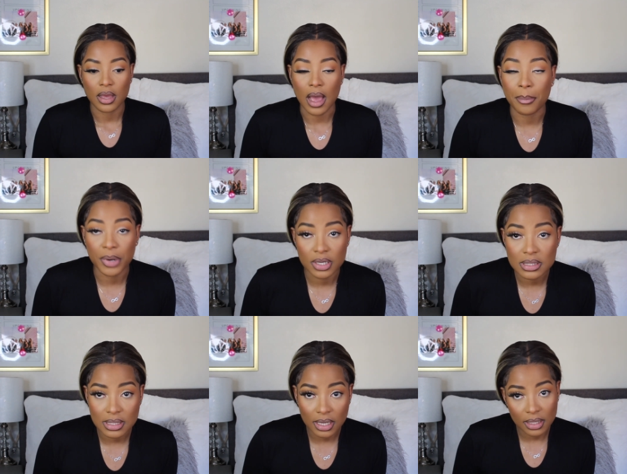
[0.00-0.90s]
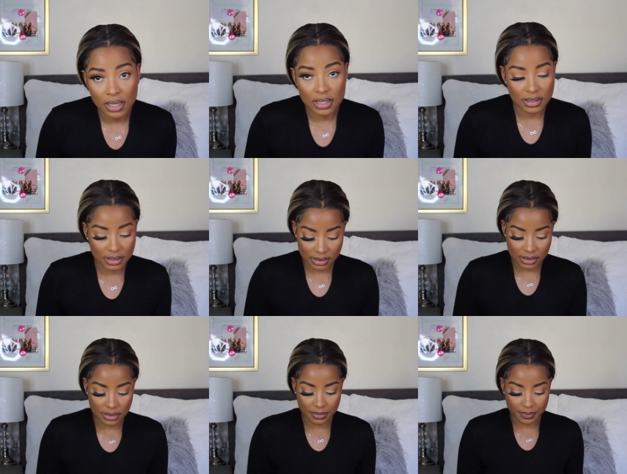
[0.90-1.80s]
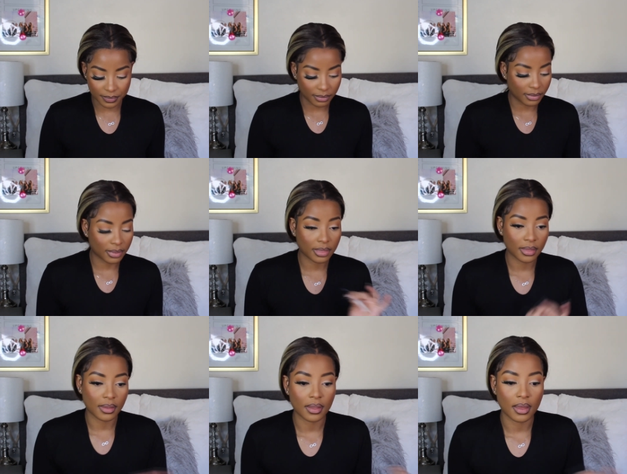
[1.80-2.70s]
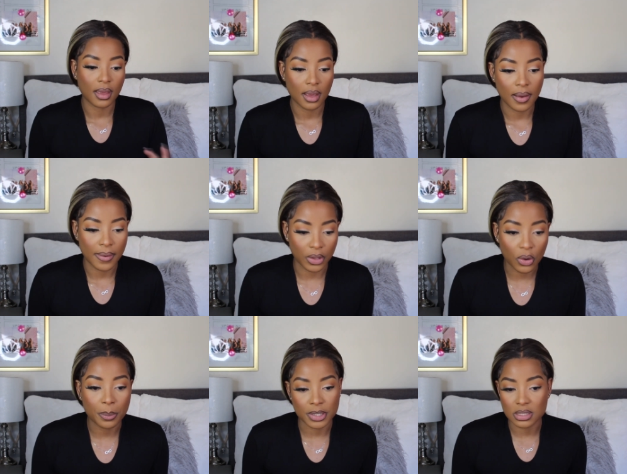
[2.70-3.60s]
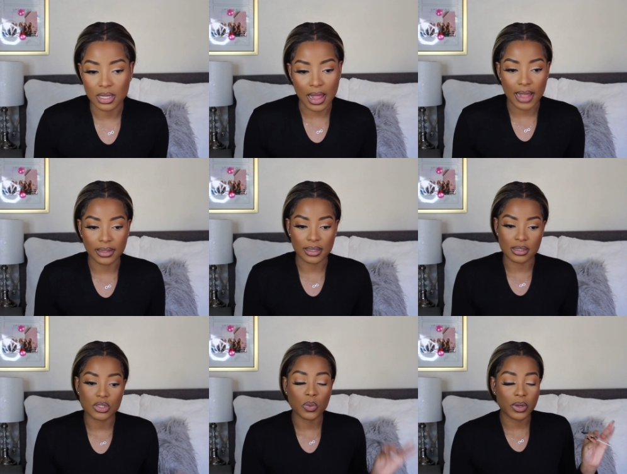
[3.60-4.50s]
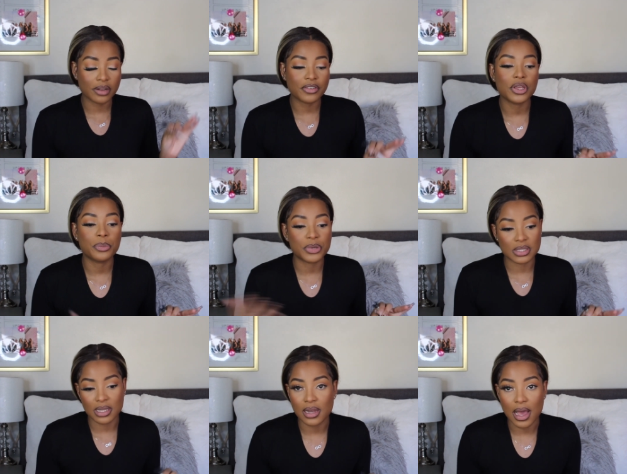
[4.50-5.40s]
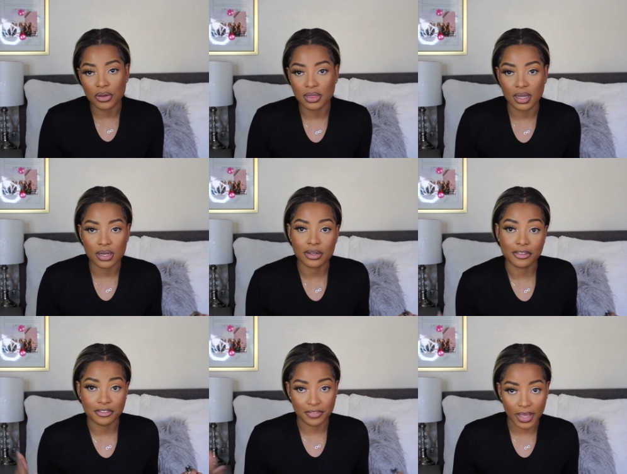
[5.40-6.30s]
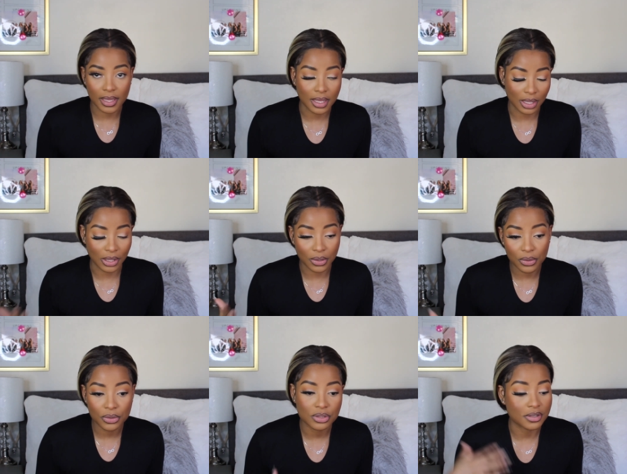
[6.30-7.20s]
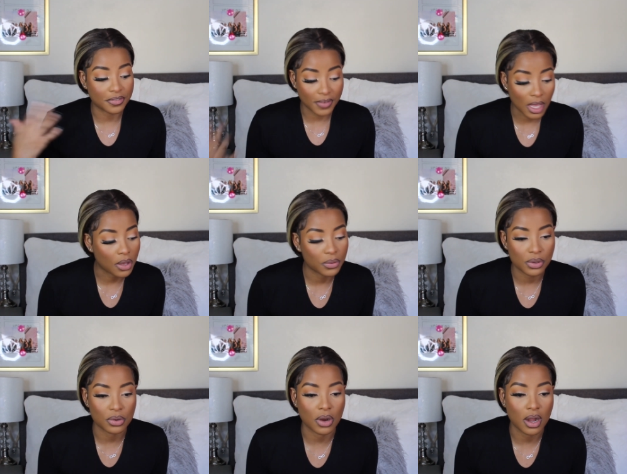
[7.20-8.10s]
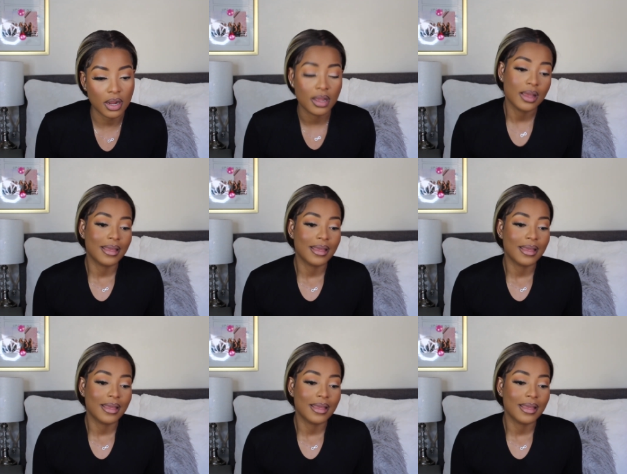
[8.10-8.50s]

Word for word: A person is your personality. So whatever you present out there to fake you, to fake who you are,